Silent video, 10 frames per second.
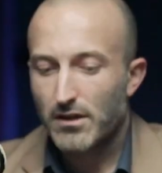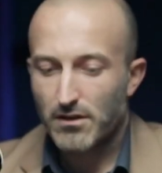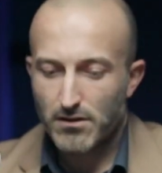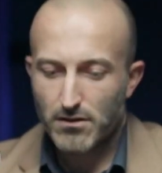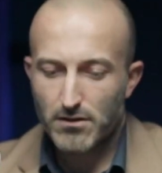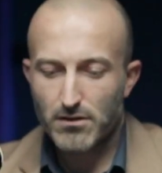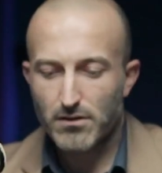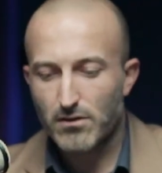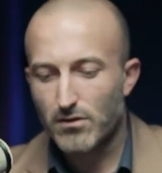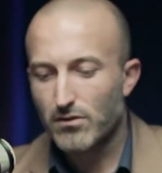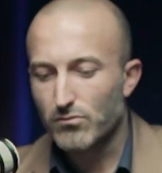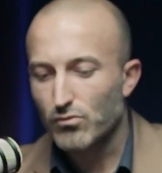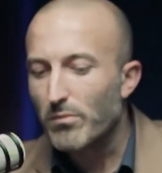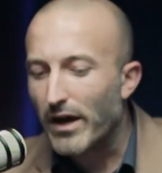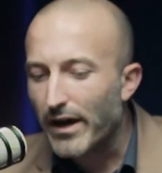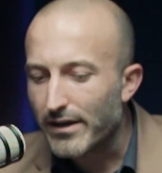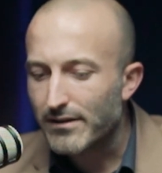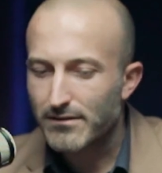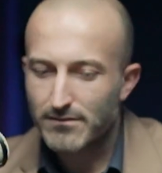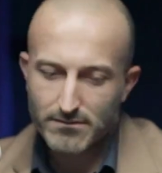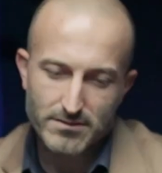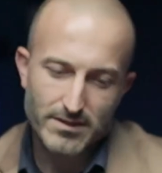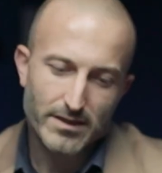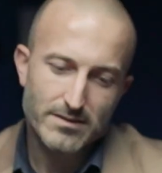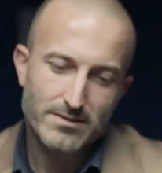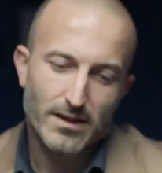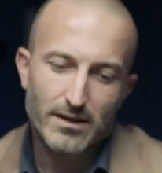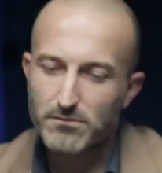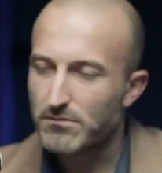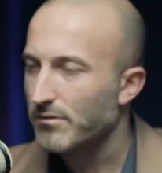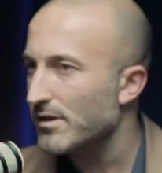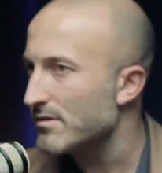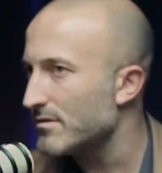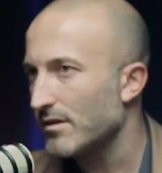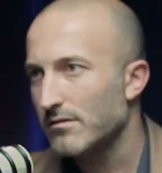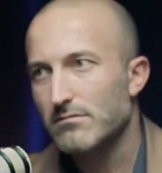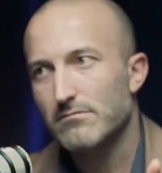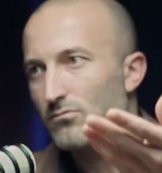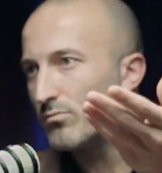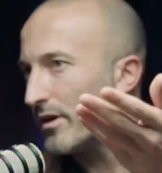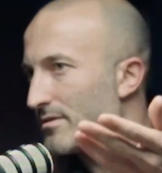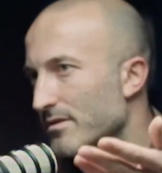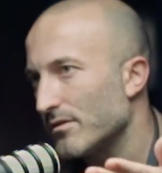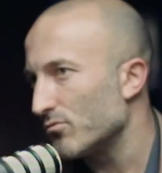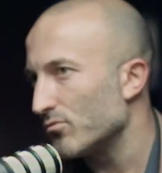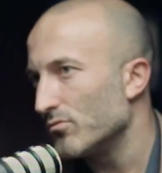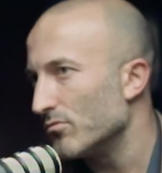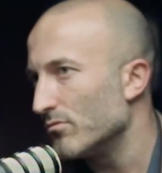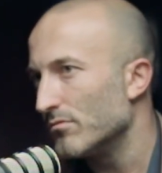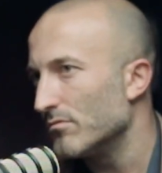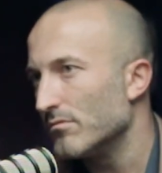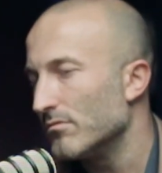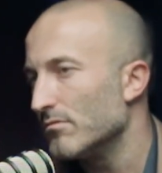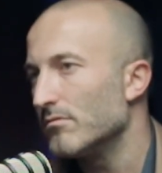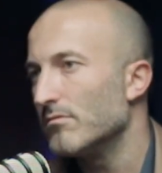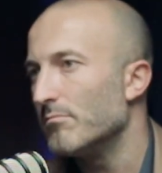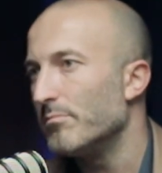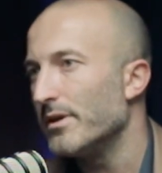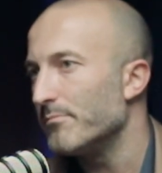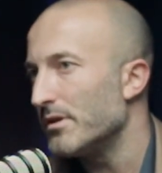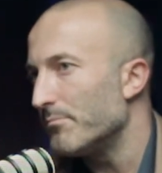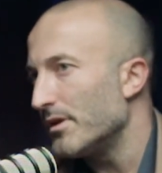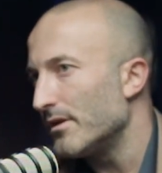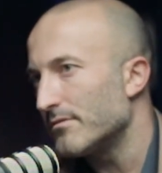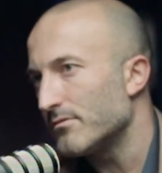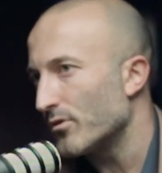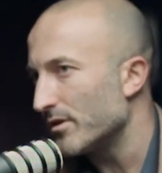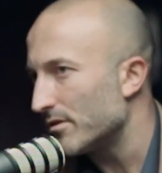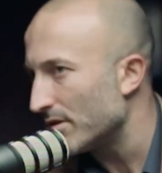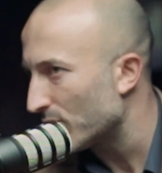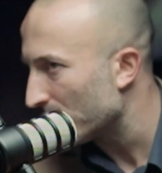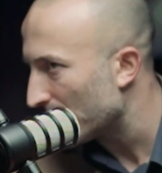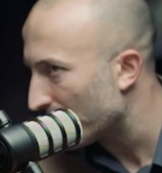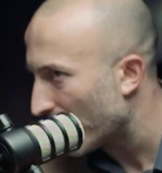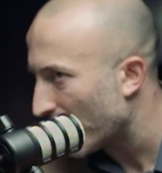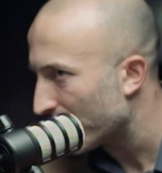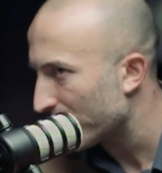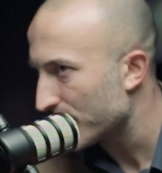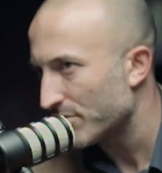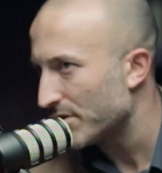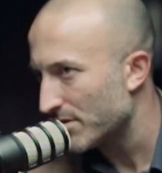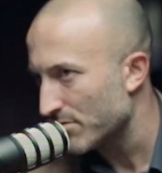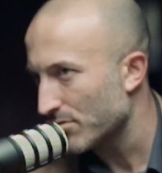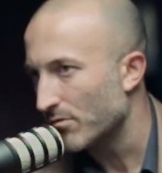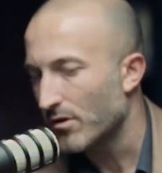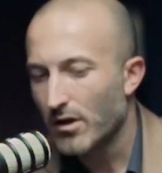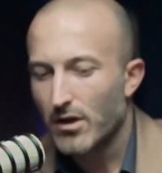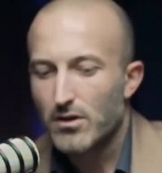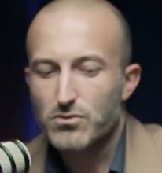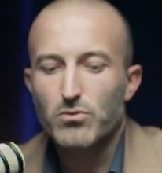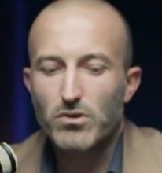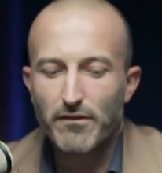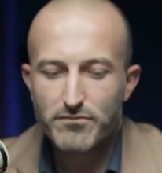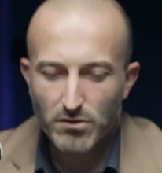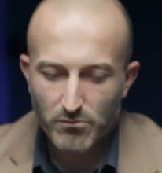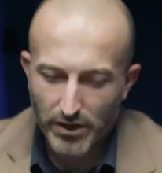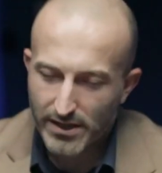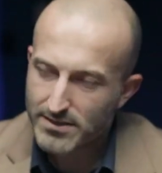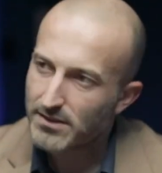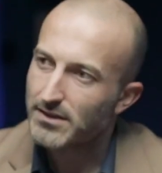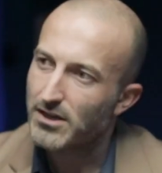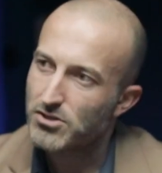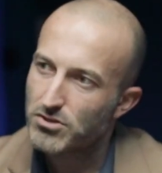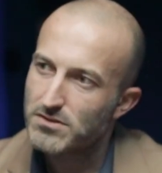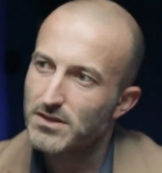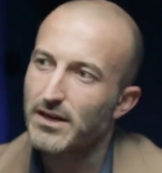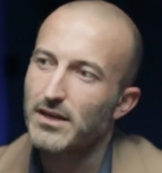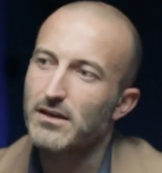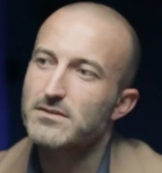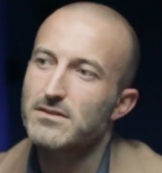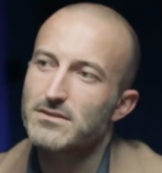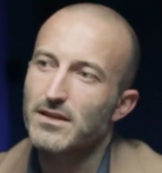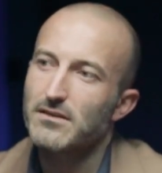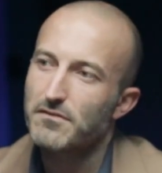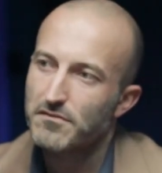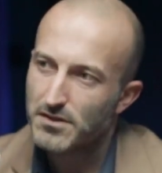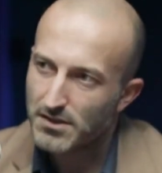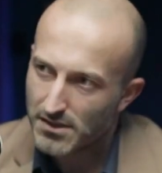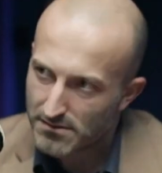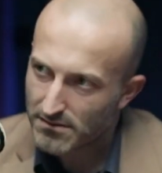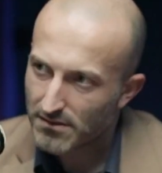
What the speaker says: Dubai, they start real estate. Dubai start to be built 20, 25, 30 years ago. So you have some real estate agents. They are here since 10, 15 years.